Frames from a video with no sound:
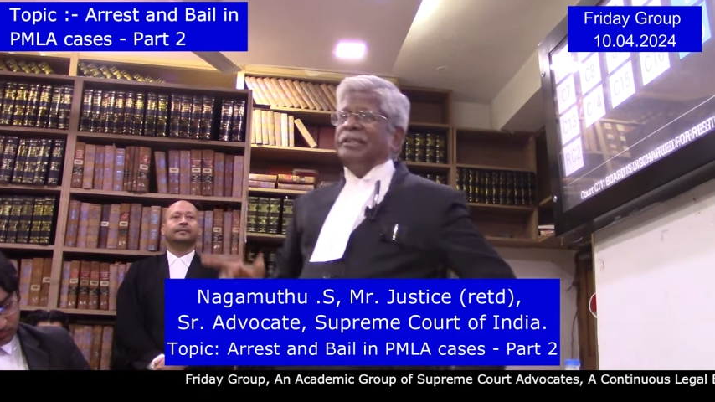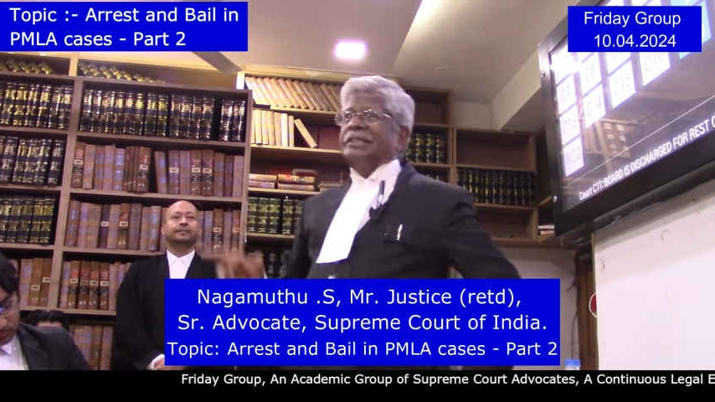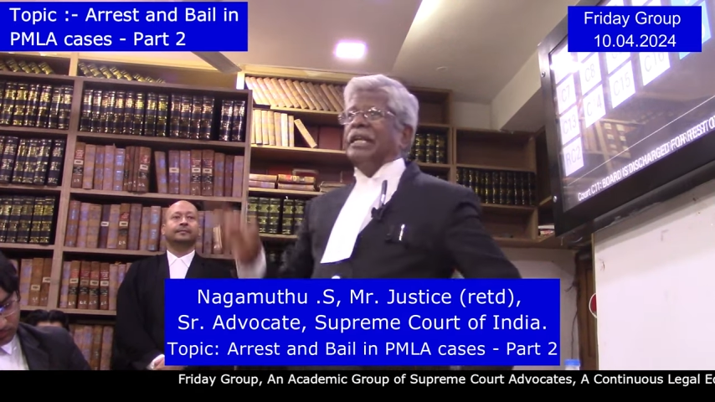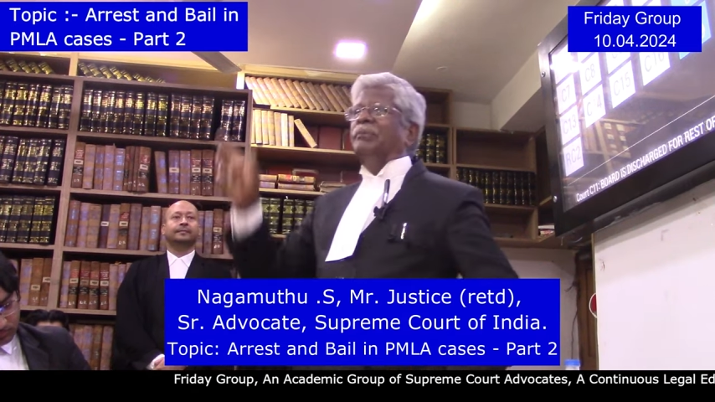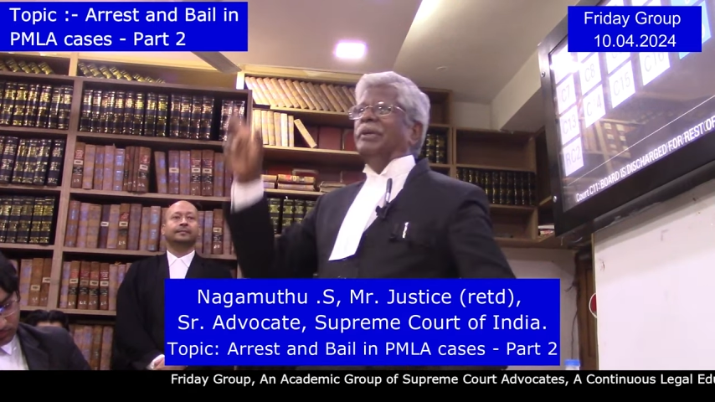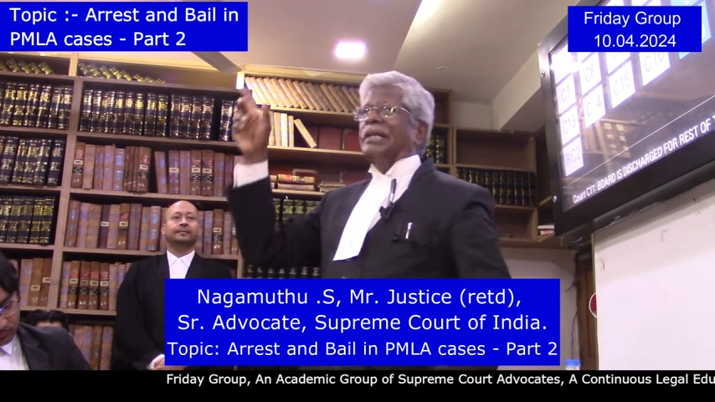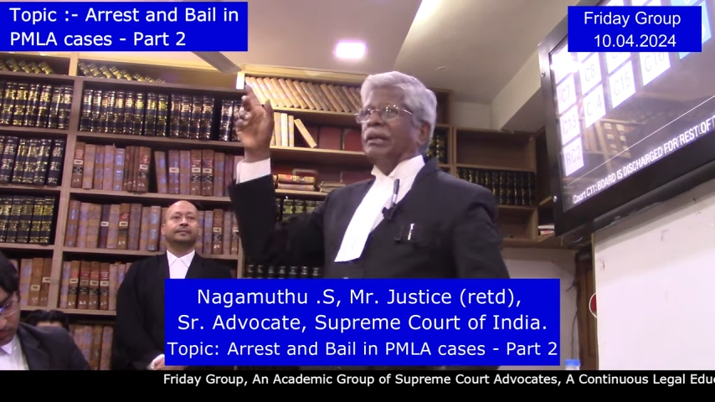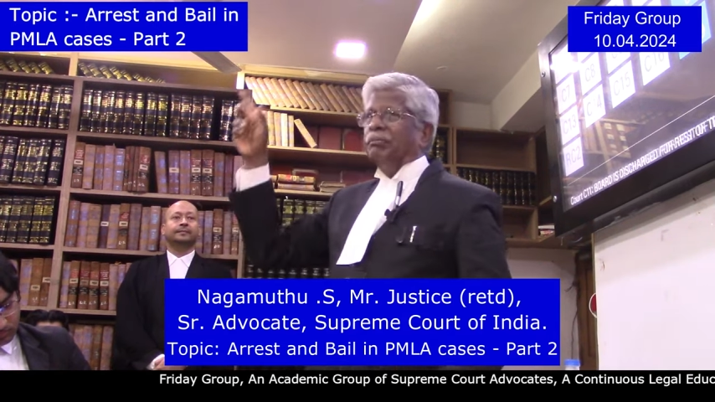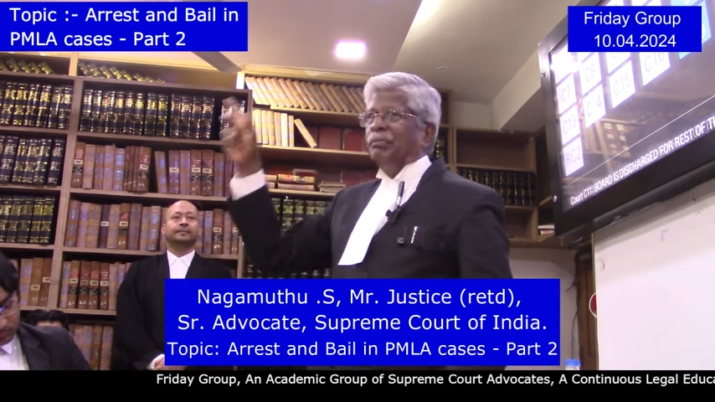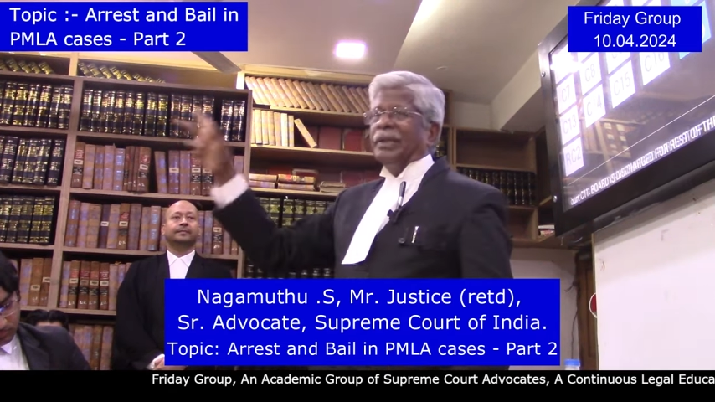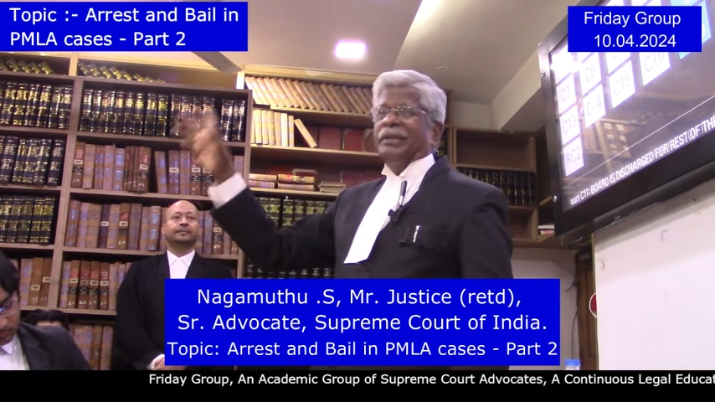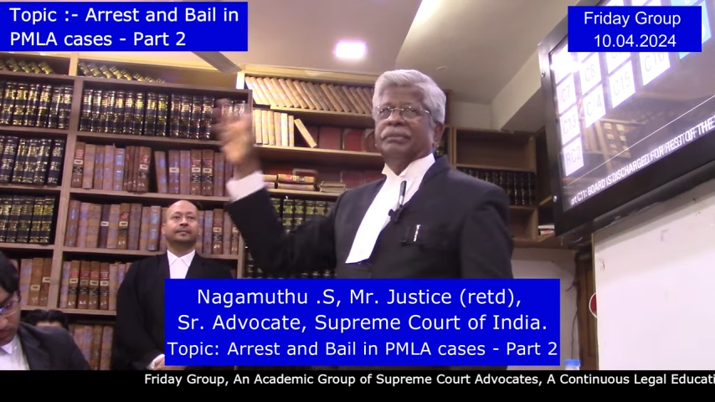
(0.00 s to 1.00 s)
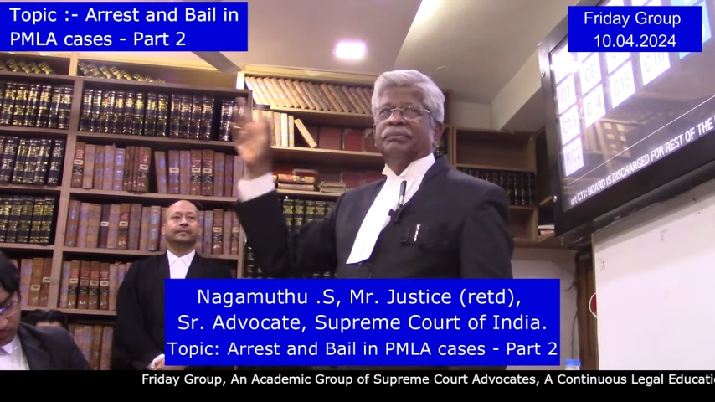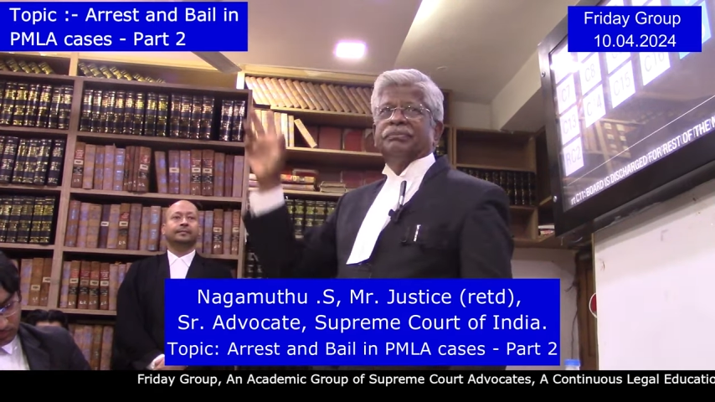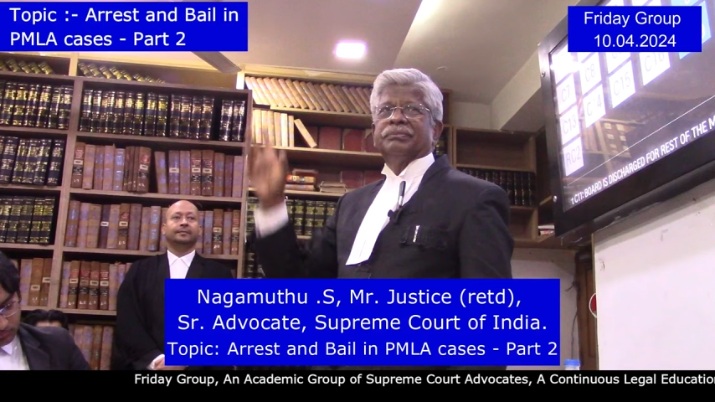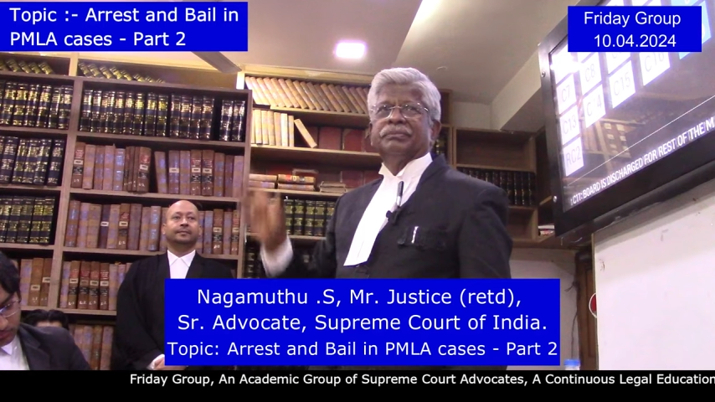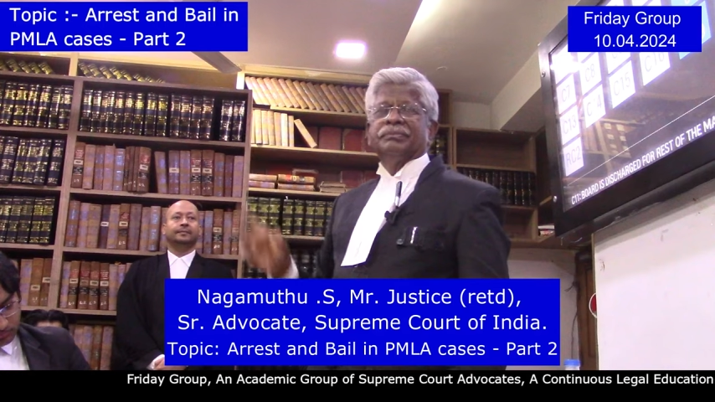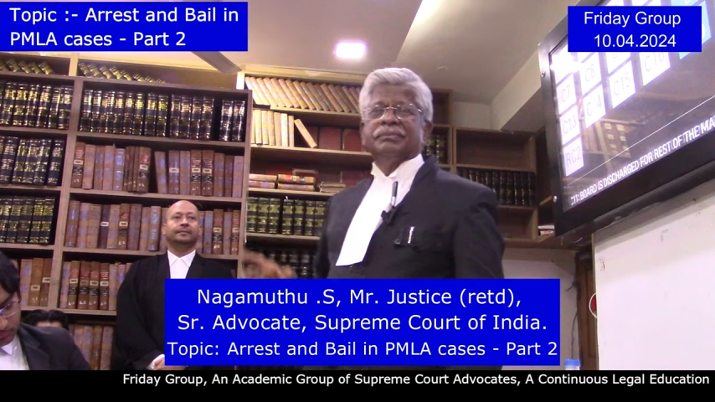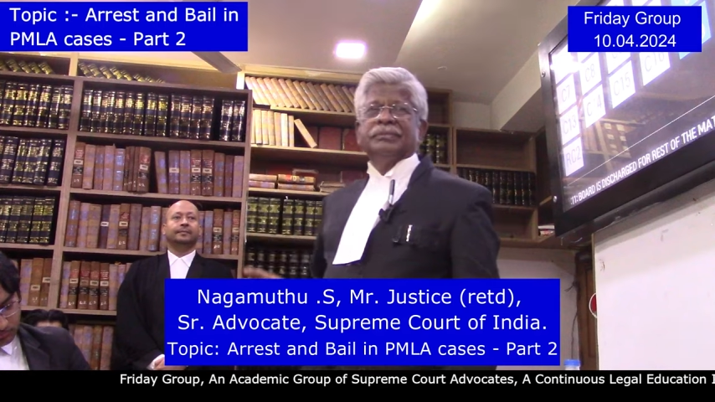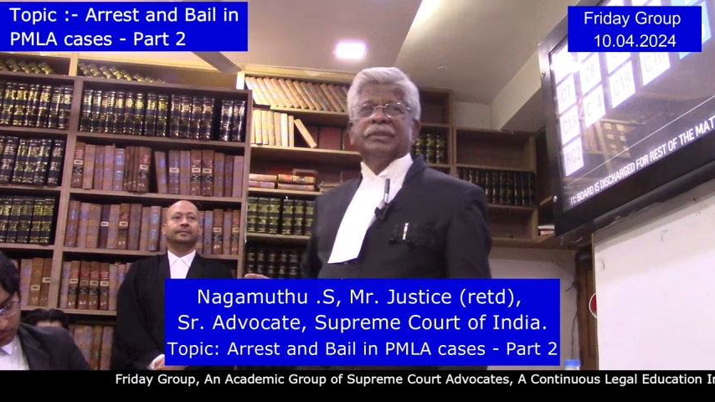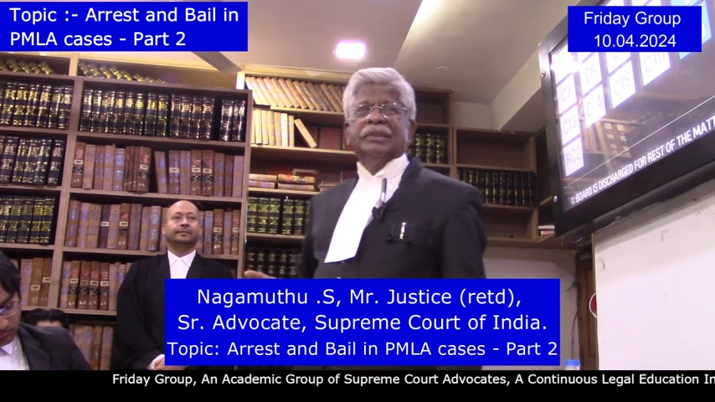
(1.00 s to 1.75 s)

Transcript: of an offense shall be compelled